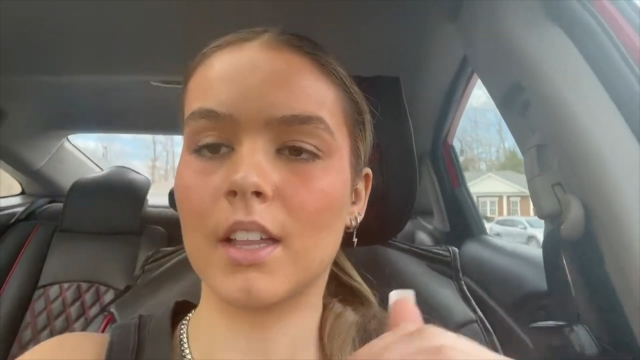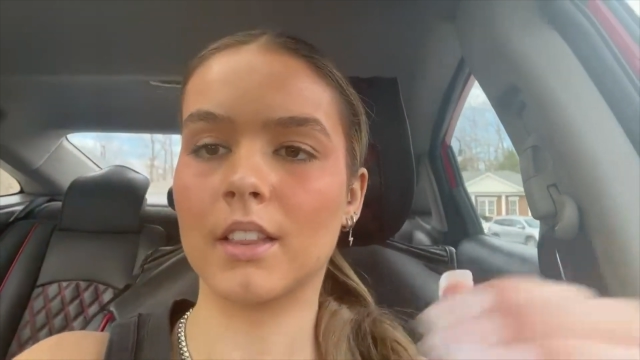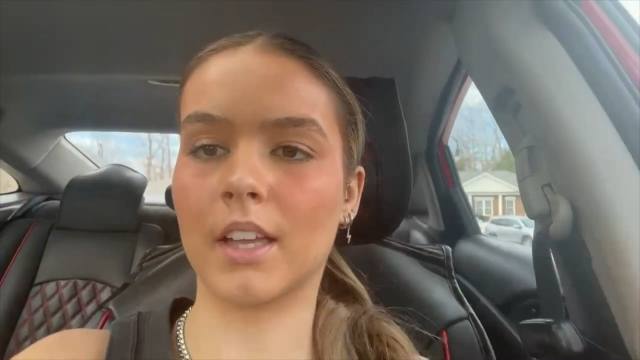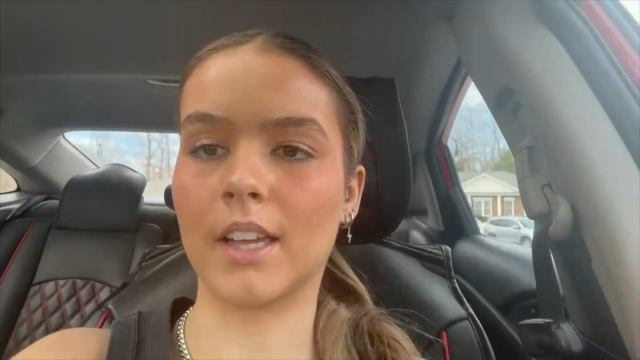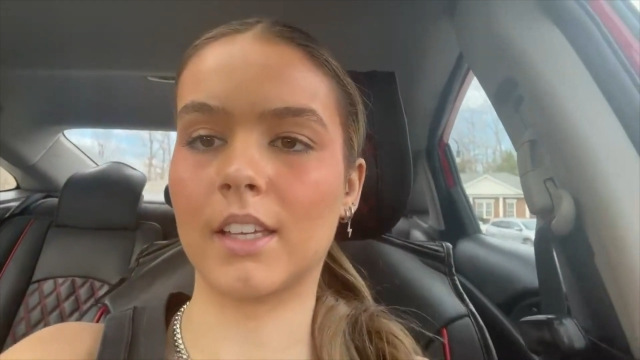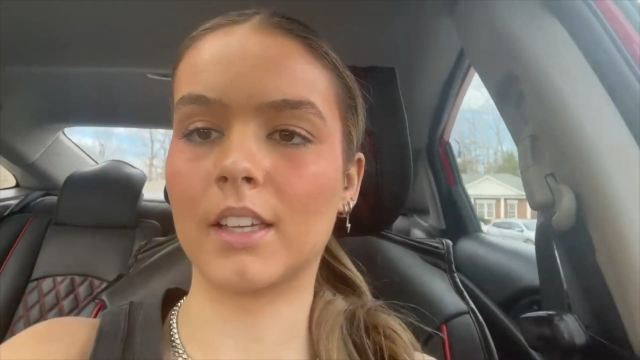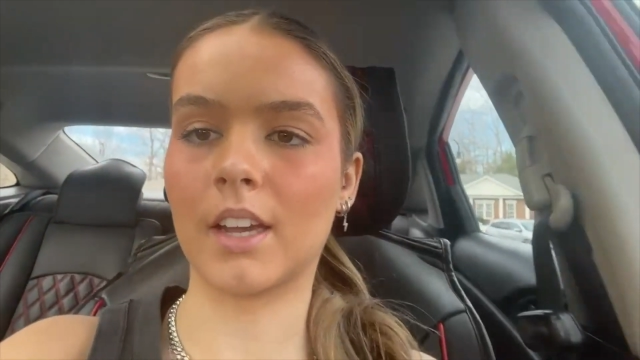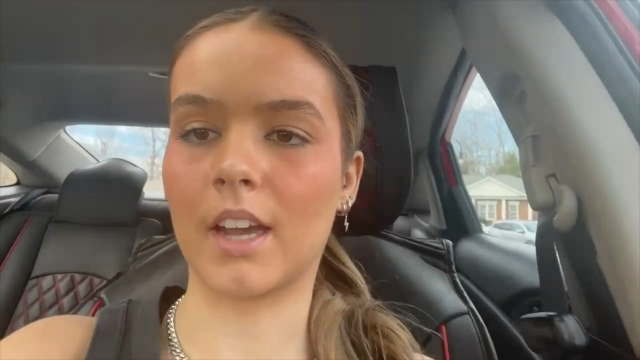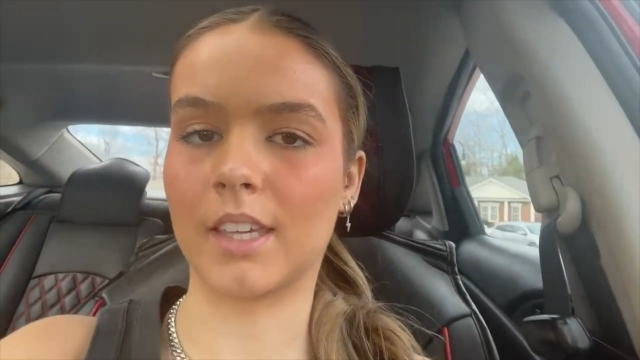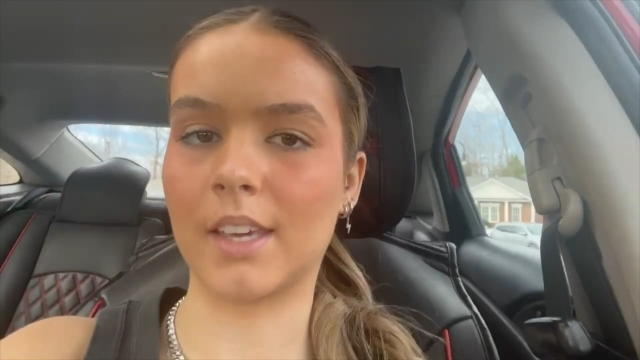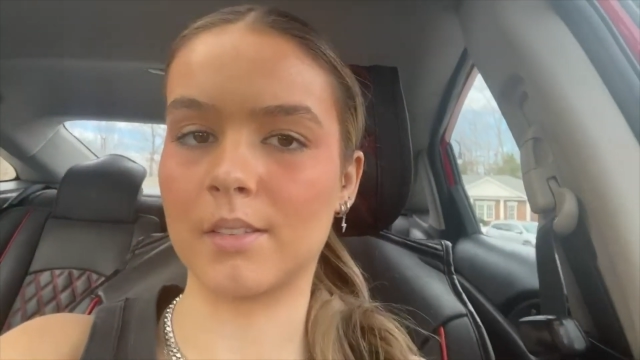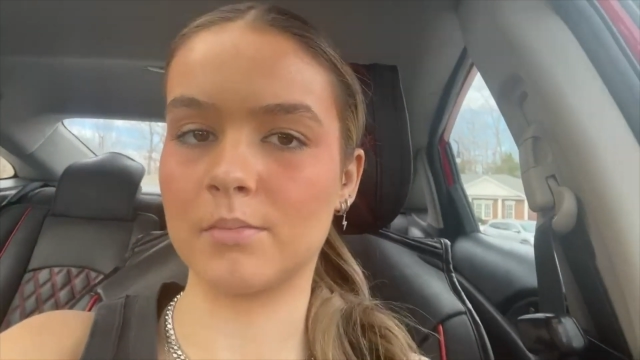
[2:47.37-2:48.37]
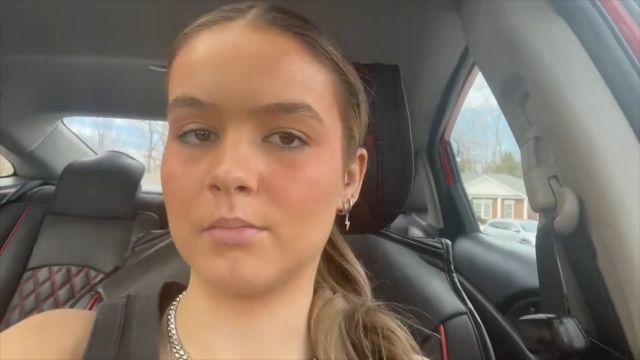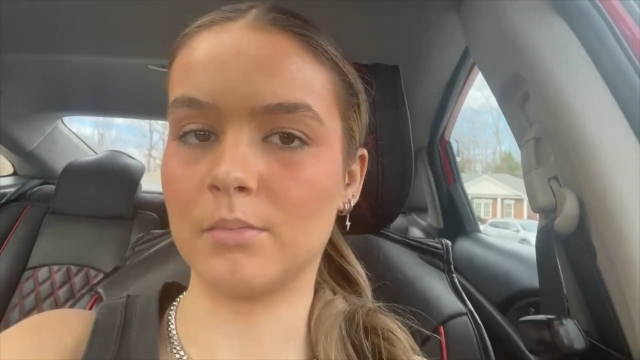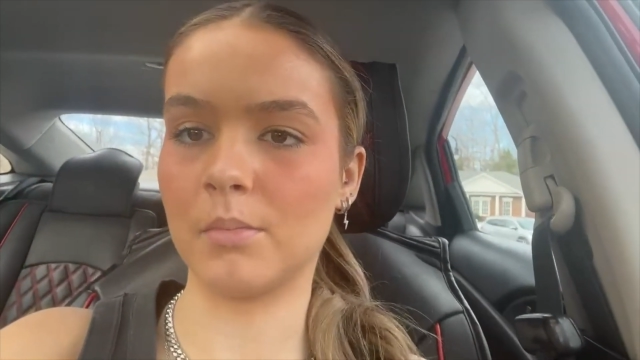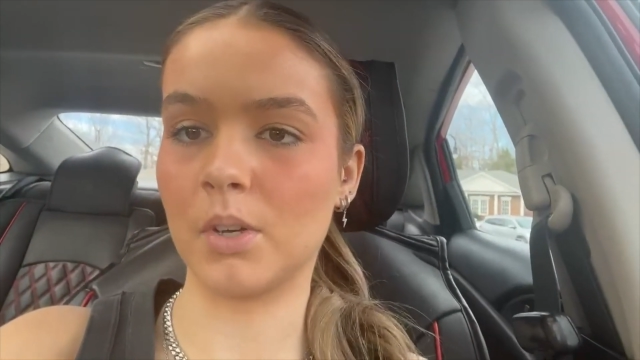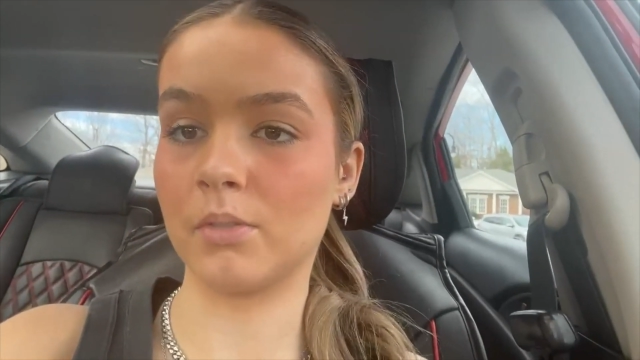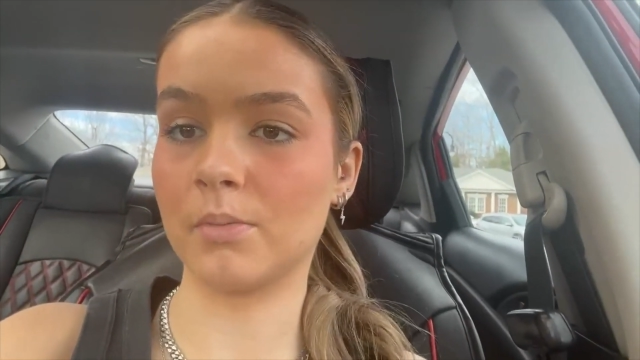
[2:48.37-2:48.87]
Like, I can't
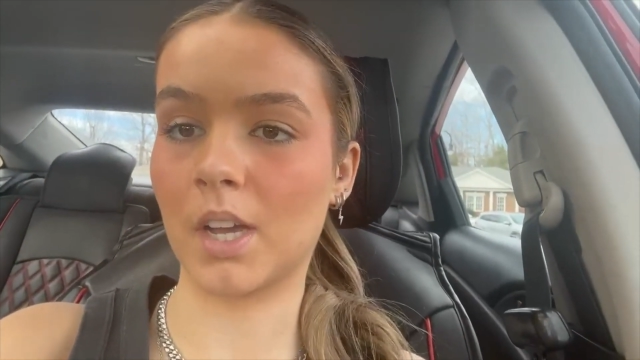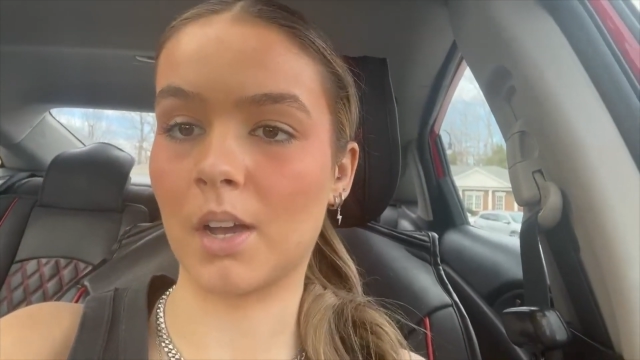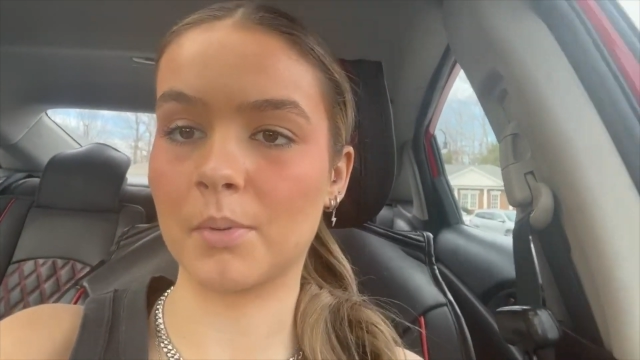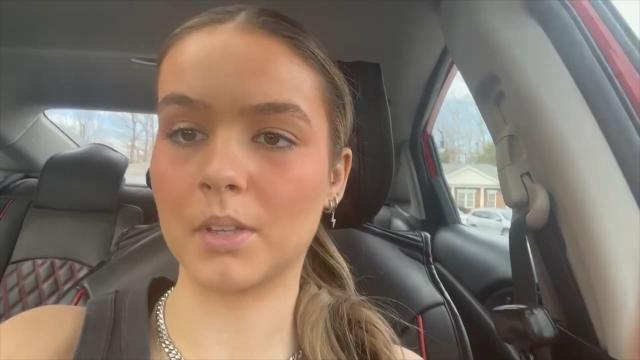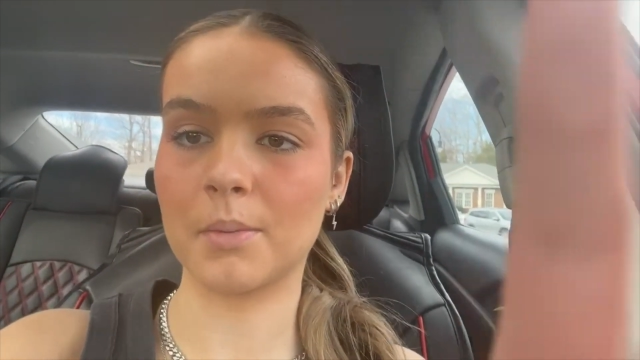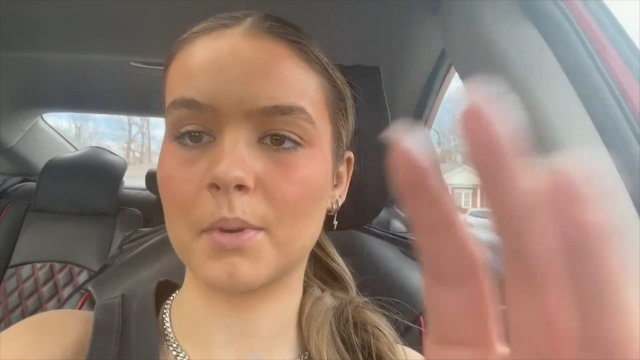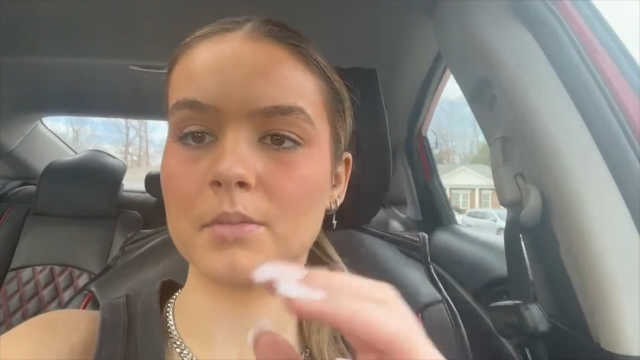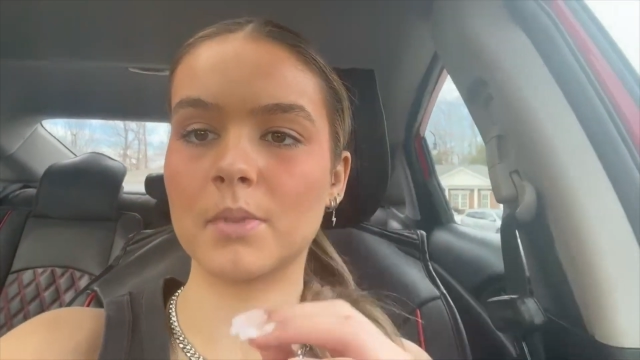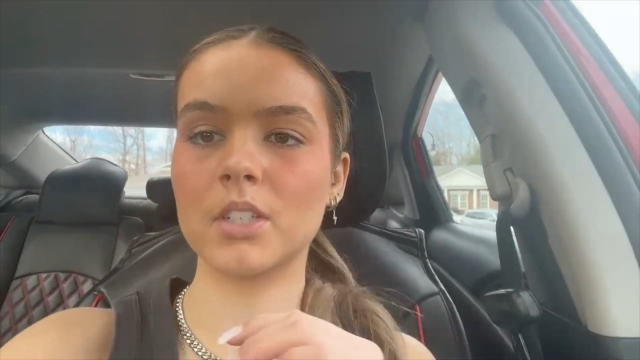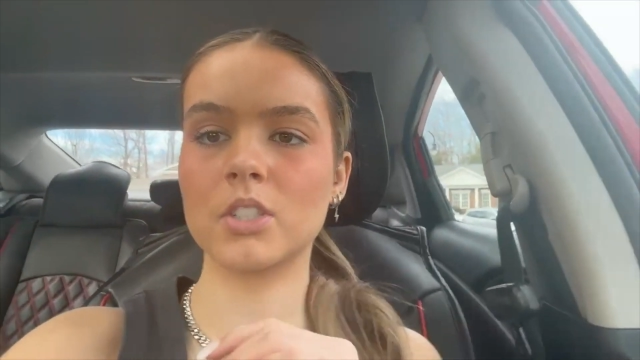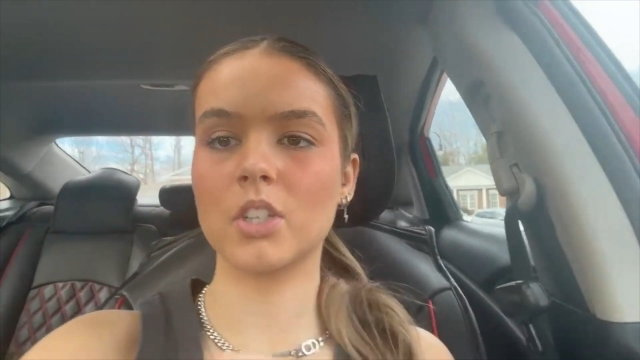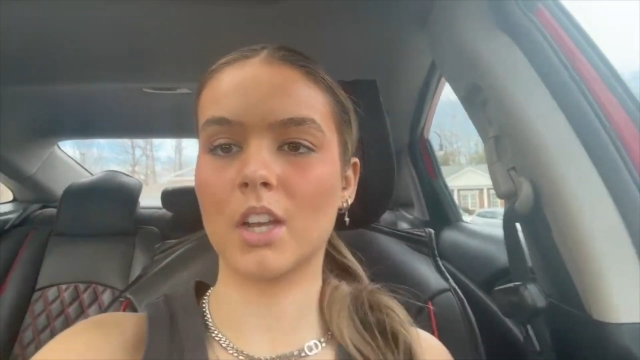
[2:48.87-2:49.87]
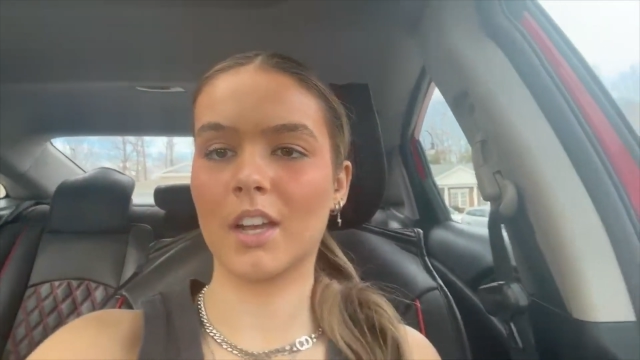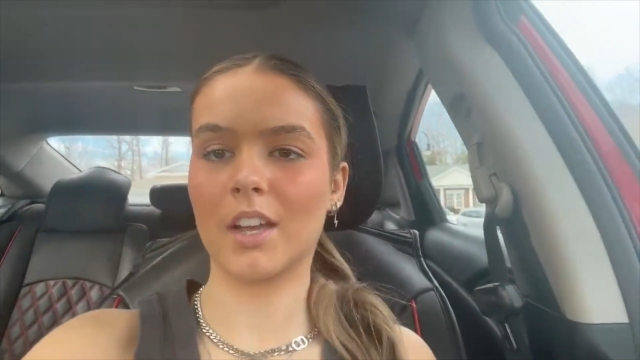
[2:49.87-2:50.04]
move my upper lip as much.